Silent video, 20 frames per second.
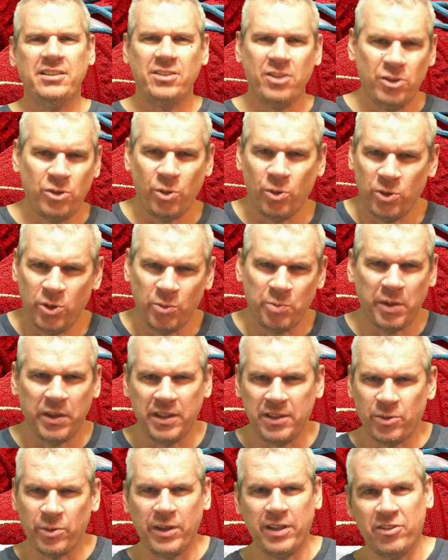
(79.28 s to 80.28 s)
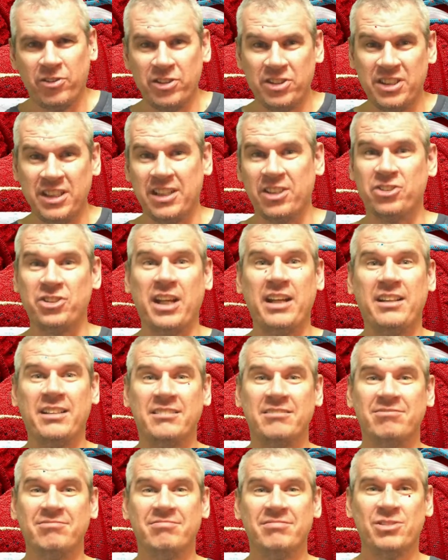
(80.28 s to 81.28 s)
is the Tokyo Bada 23 Sneaker
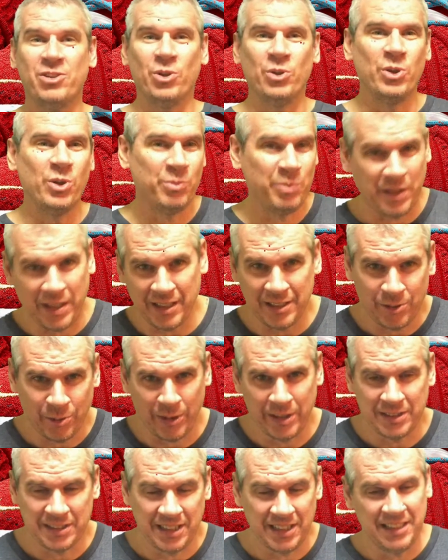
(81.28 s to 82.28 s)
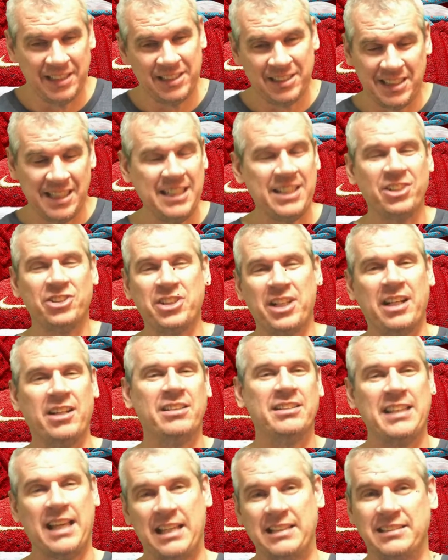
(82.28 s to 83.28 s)
Channel. Tokyo Bada 23 Sneaker
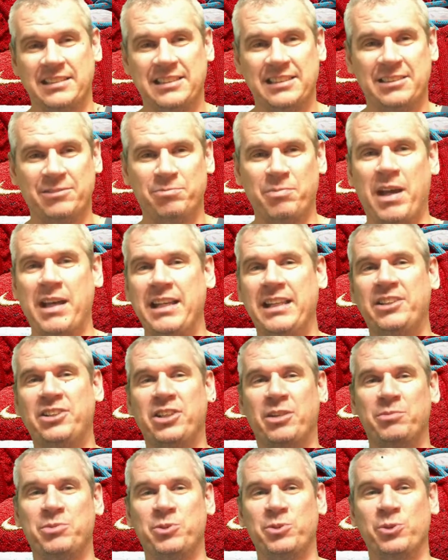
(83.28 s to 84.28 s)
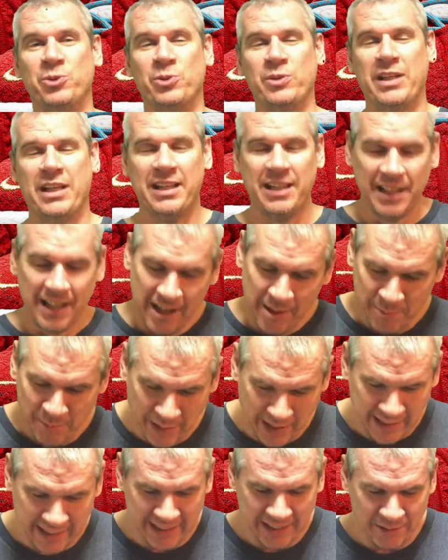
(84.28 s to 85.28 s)
Channel des. Mainichi Yapsuno de
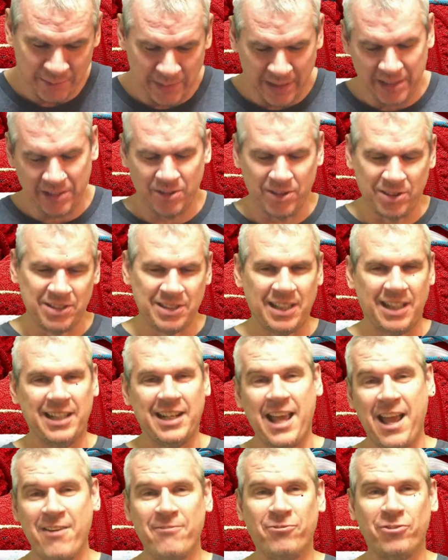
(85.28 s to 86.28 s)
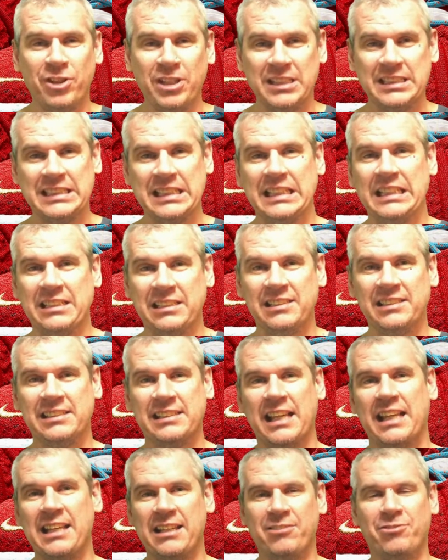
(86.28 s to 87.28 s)
Mainichi Mirikuru Sign. Every single
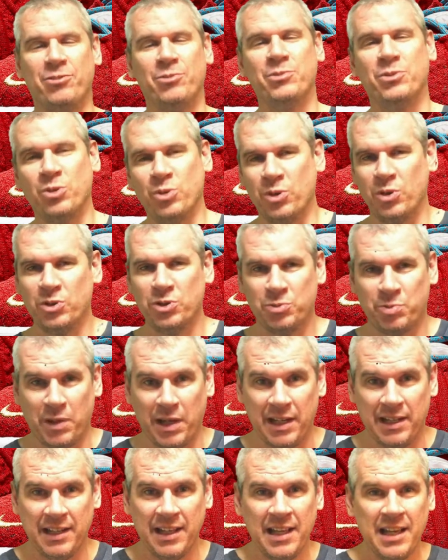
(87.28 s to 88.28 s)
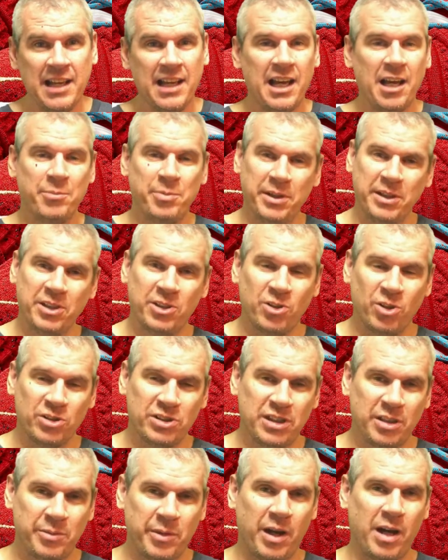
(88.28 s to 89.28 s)
day from Tokyo, Japan, I bring you
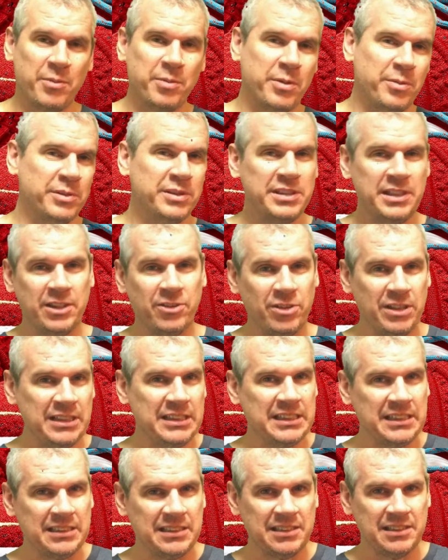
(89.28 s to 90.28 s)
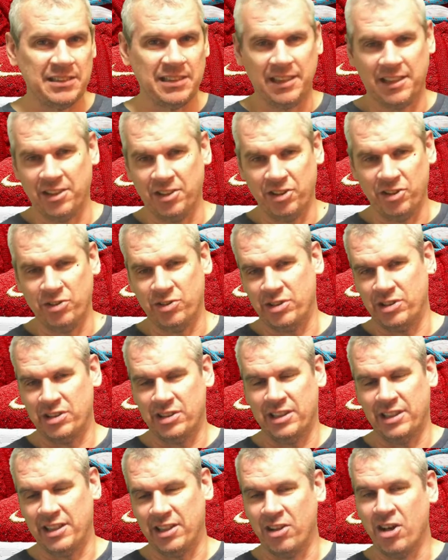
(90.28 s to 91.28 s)
content about upcoming sneaker releases, sneaker news, and
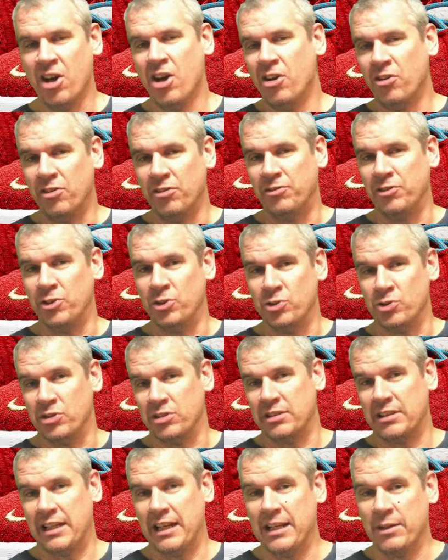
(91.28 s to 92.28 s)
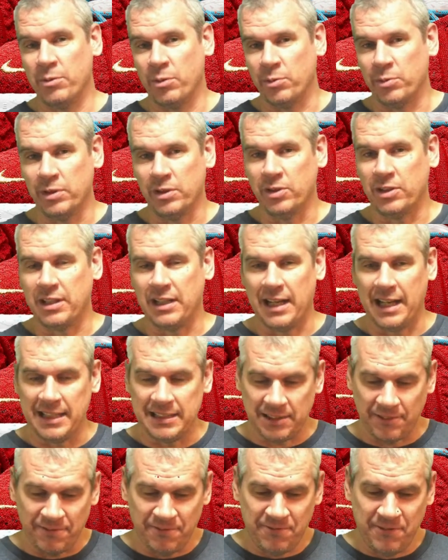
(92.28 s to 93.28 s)
sneaker reviews. And today what we're looking at
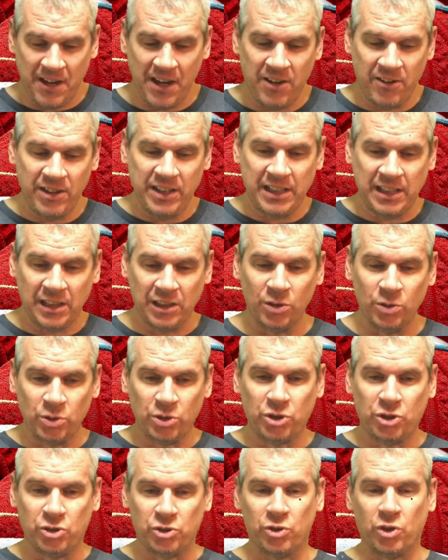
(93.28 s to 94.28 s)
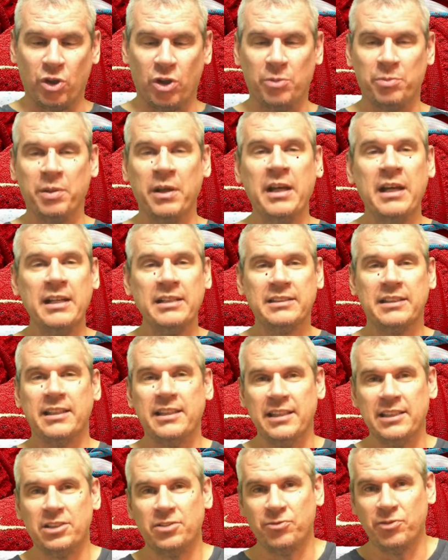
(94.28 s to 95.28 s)
is a very close drop to
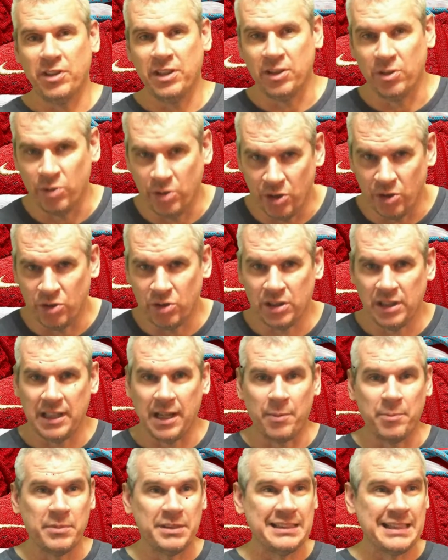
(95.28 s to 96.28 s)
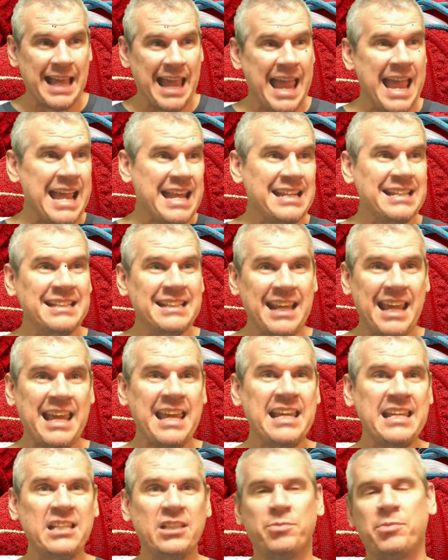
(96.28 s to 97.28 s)
this video. Usually I'm 10
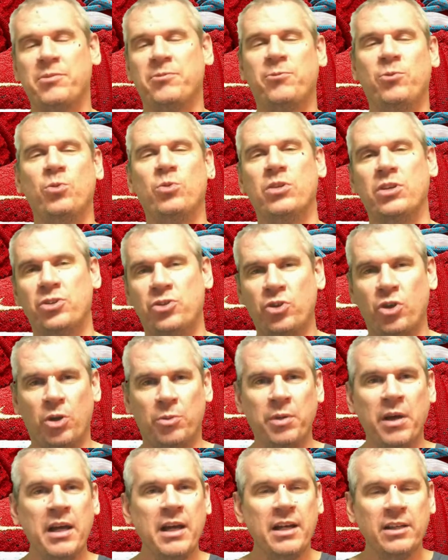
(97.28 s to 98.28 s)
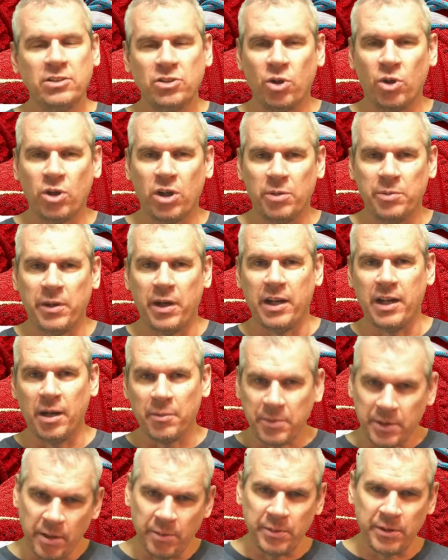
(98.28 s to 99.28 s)
days before a drop talking about an
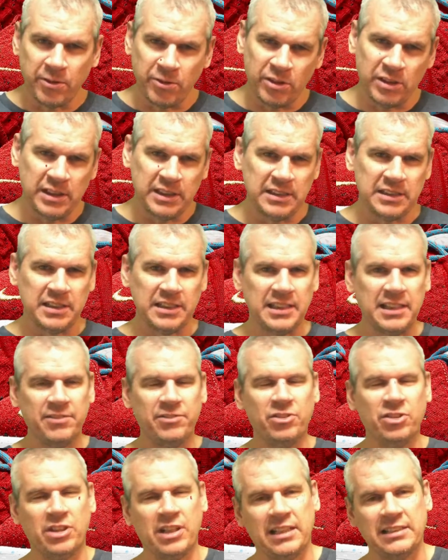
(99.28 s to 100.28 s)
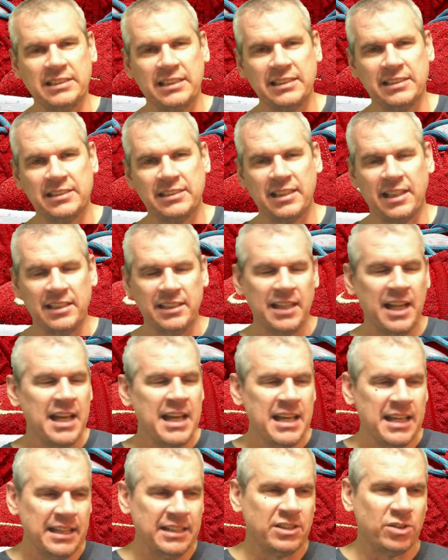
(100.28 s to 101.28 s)
upcoming release and giving you guys insight
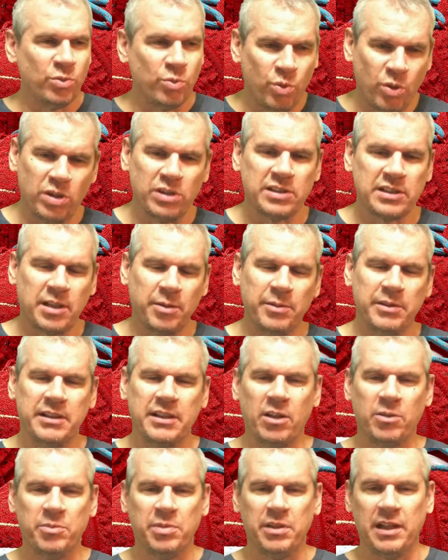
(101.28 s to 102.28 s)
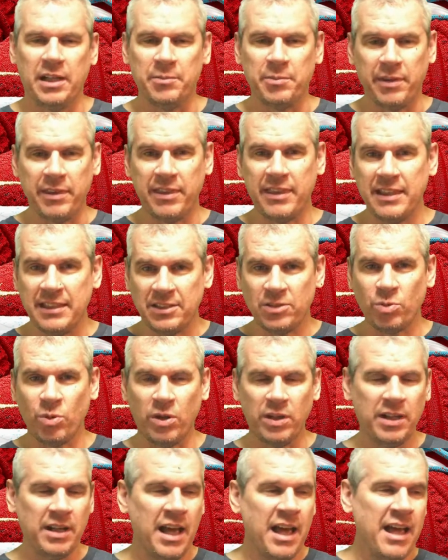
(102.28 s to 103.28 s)
into what's coming down the line. But this
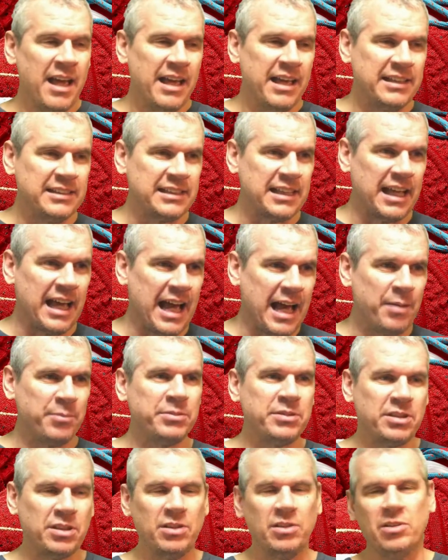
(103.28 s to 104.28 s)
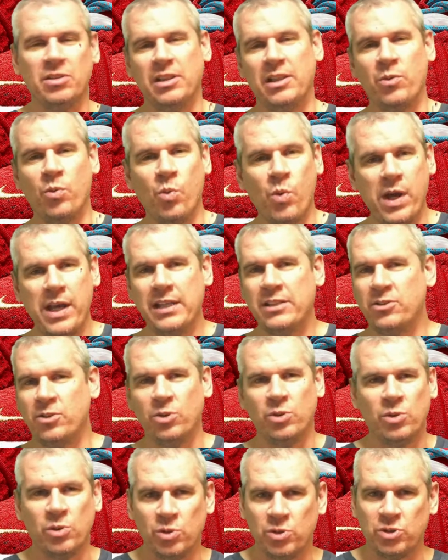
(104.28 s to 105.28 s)
one is absolutely way
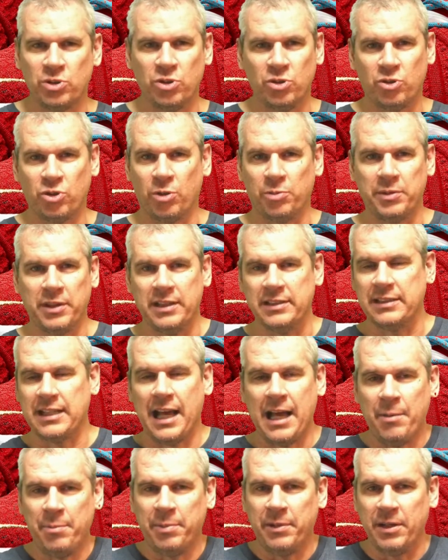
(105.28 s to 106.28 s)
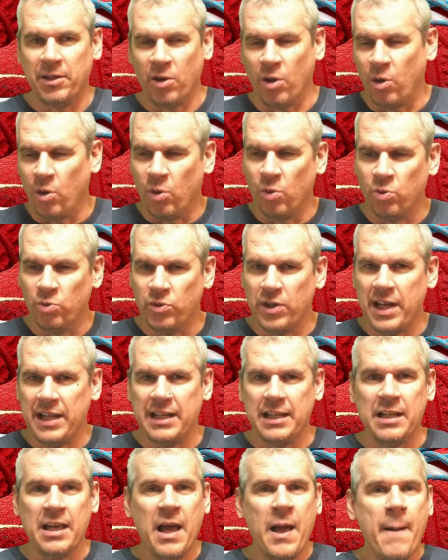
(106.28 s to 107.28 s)
too close to the drop date. It's happening
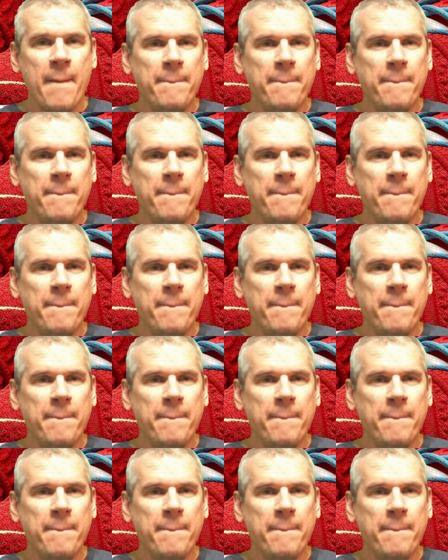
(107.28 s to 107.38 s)
already.